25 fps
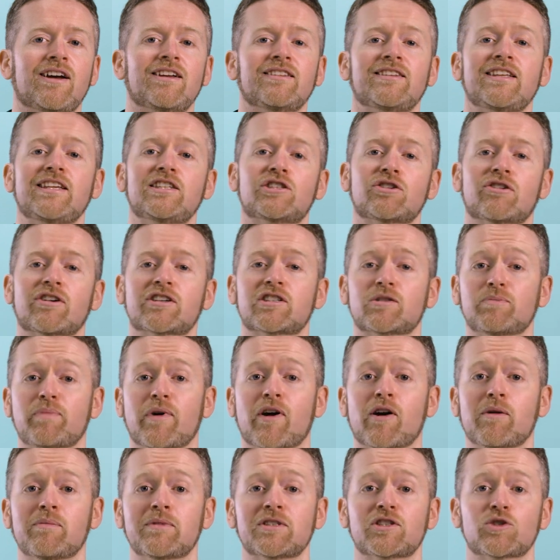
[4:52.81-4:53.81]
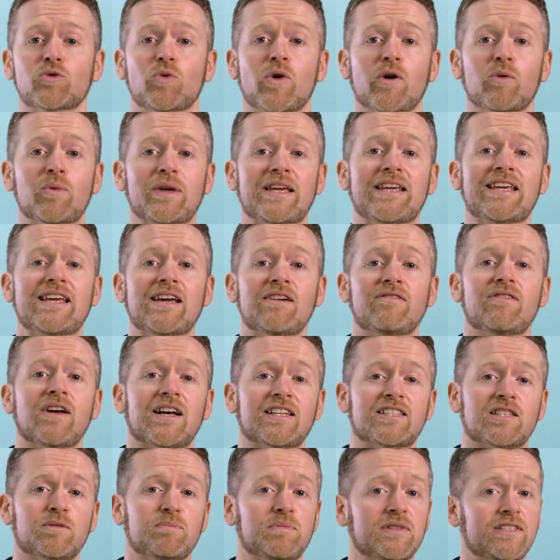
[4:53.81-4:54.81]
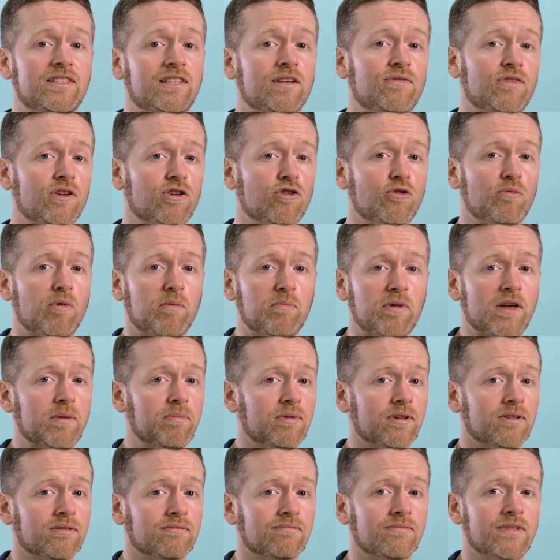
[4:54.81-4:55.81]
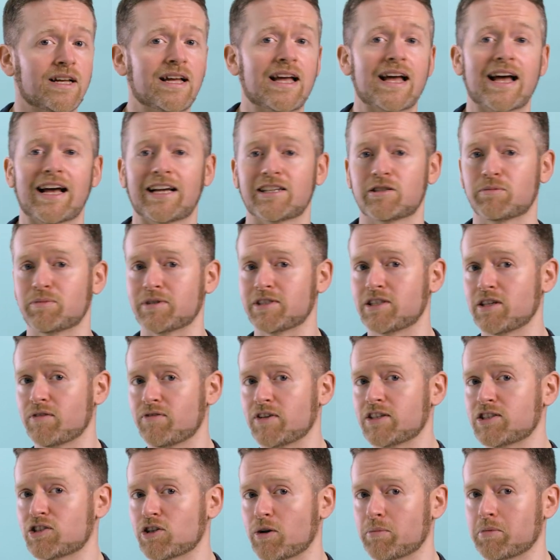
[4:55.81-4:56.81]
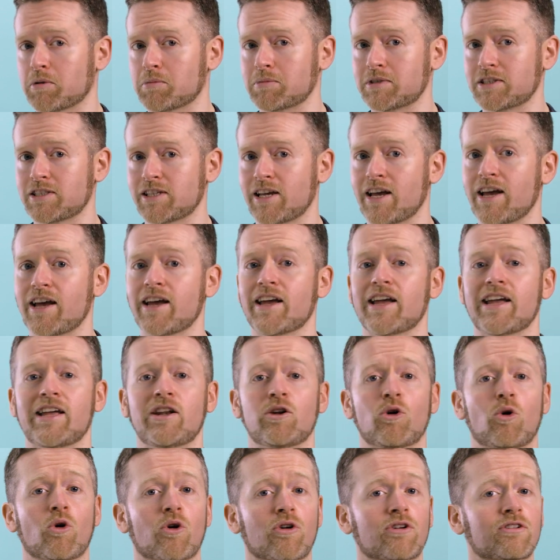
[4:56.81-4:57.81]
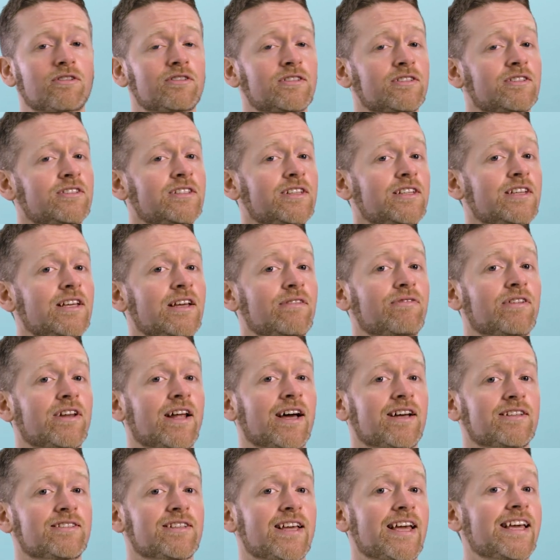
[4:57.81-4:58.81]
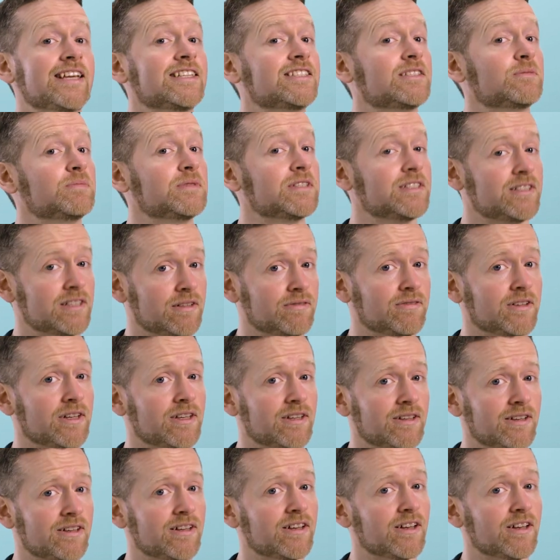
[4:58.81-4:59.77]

These are experiments where we give a specific group of people a specific supplement in order to see if it has a specific